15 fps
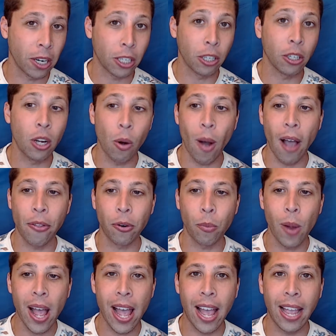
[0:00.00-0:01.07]
It could go either
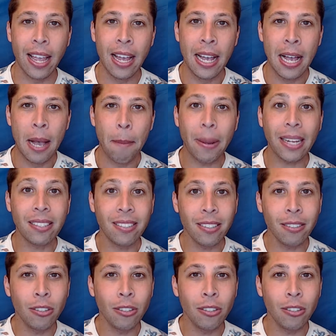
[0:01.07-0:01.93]
way, but I still